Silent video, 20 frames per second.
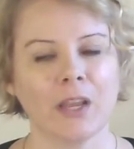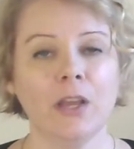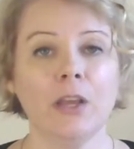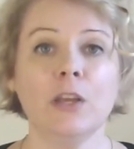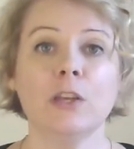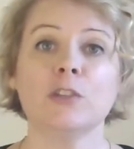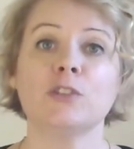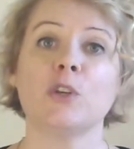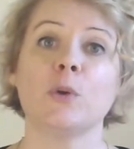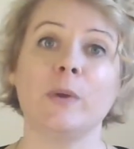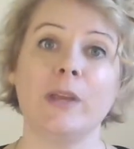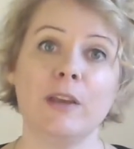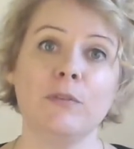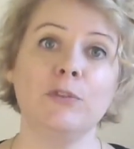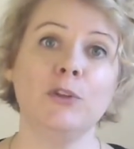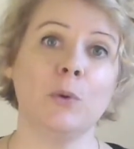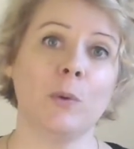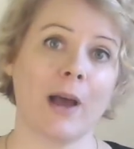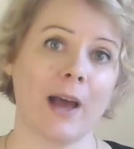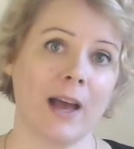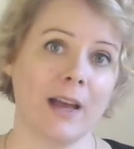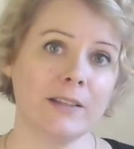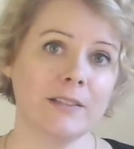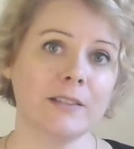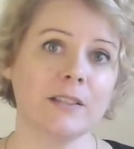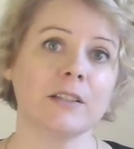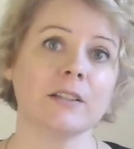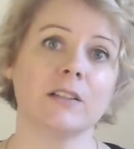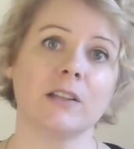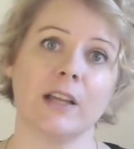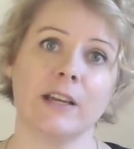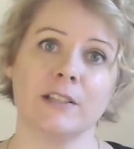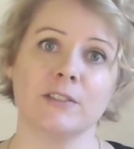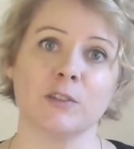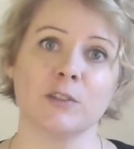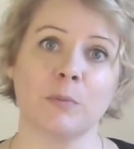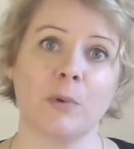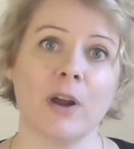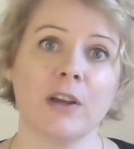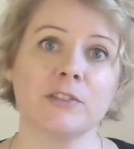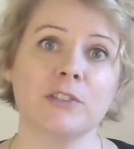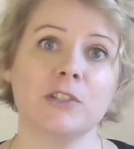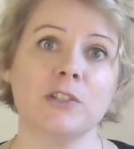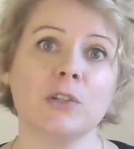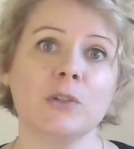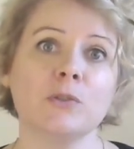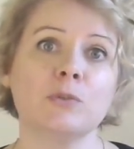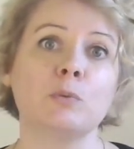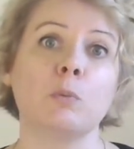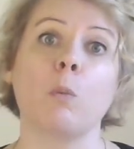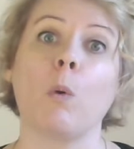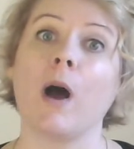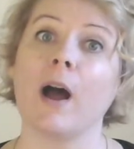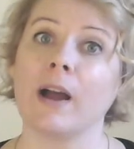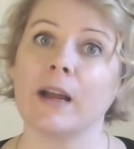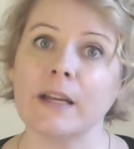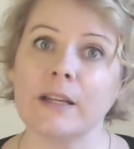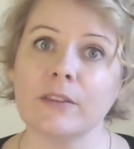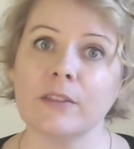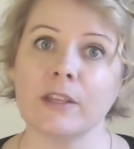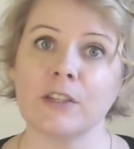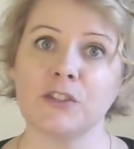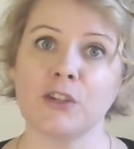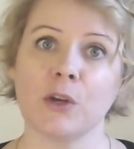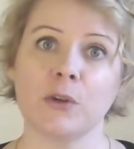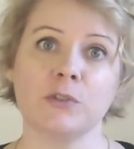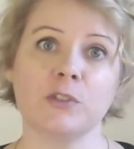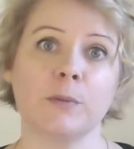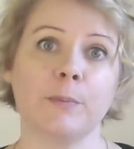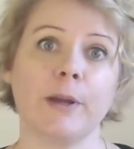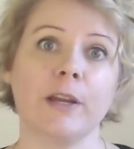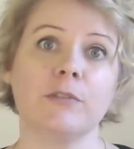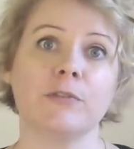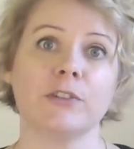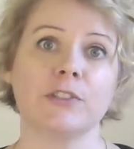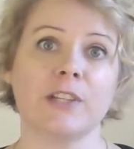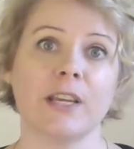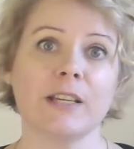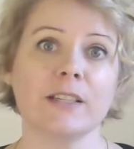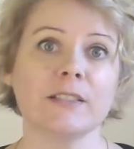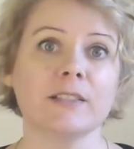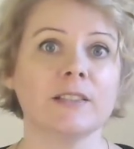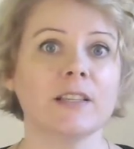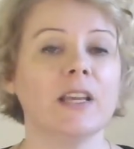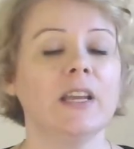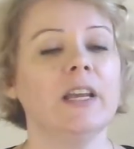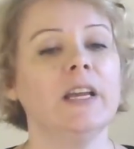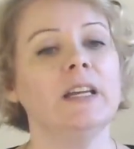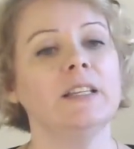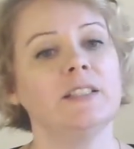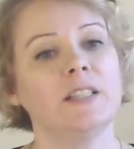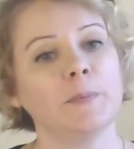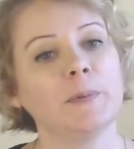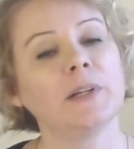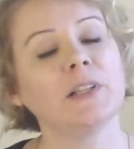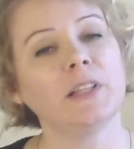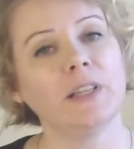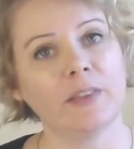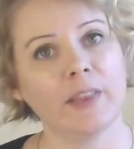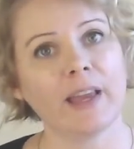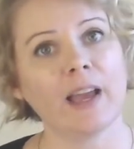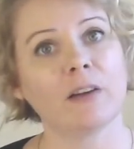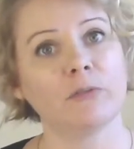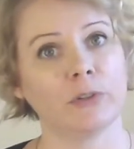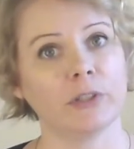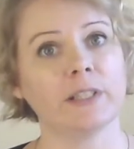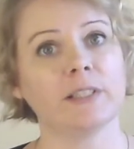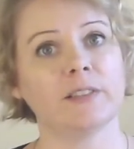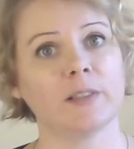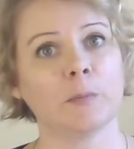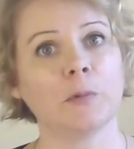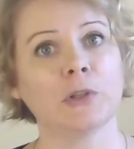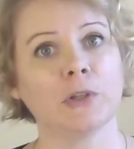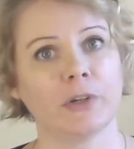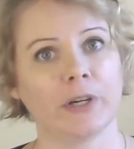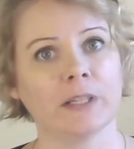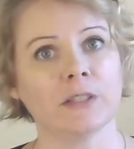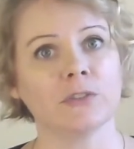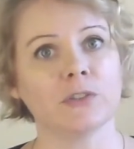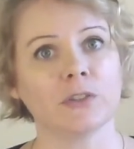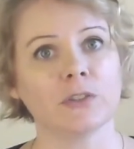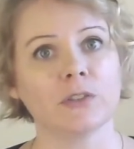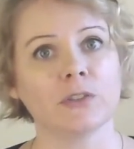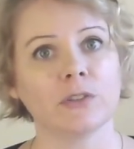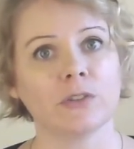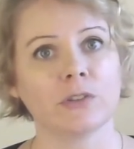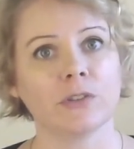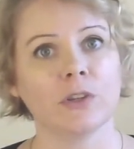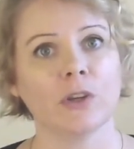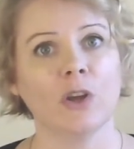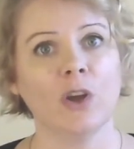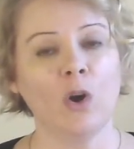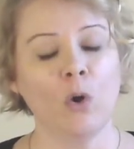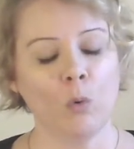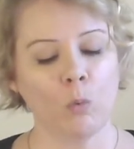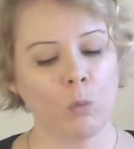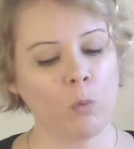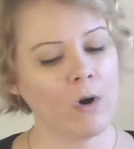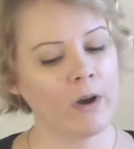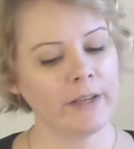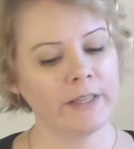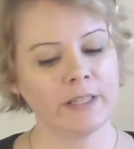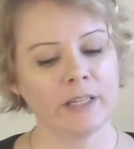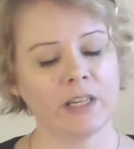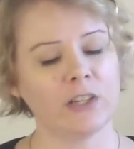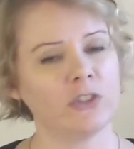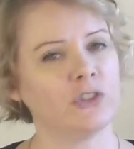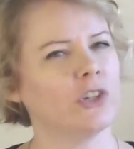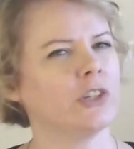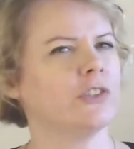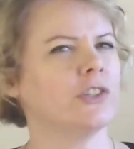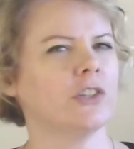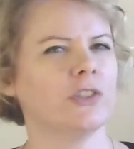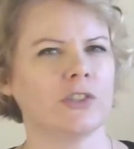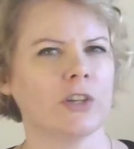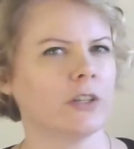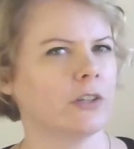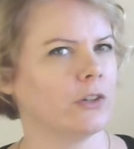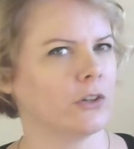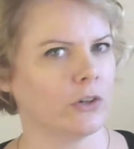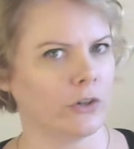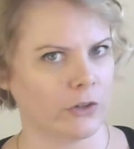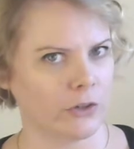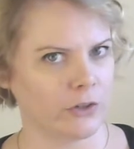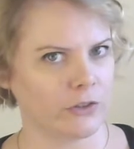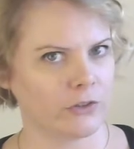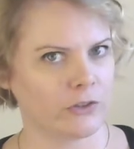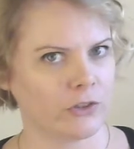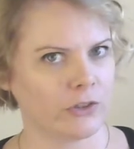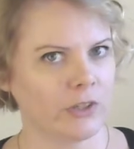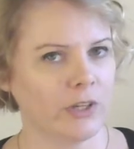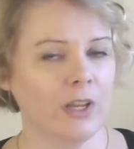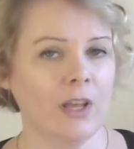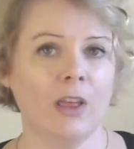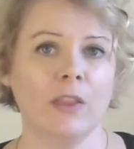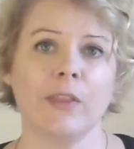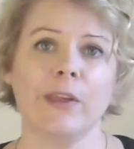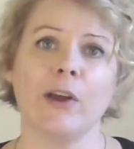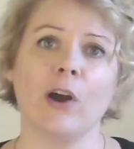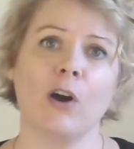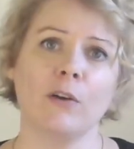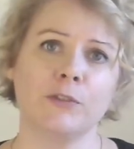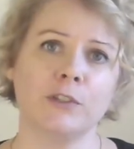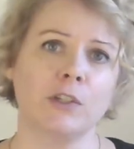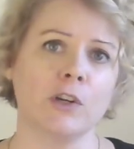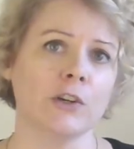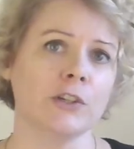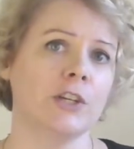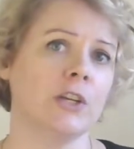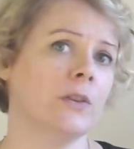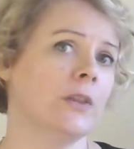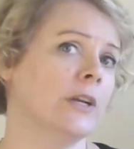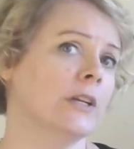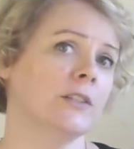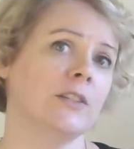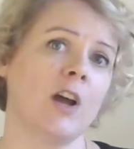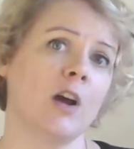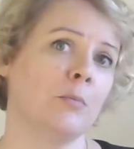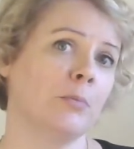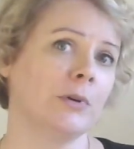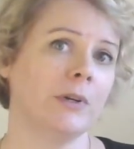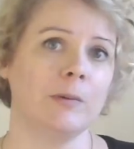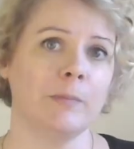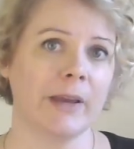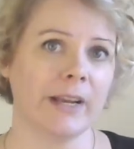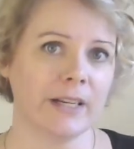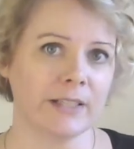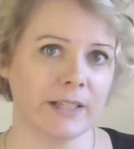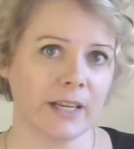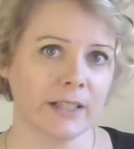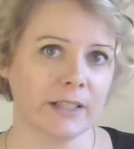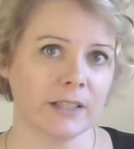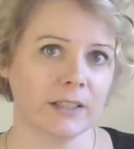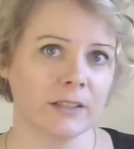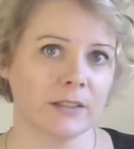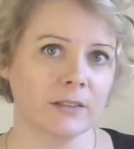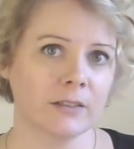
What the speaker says: So if you ask clients of prostitutes why they chose to pay for sex, typically they have really similar answers. One is just a sudden urge. They often argue that it's not premeditated.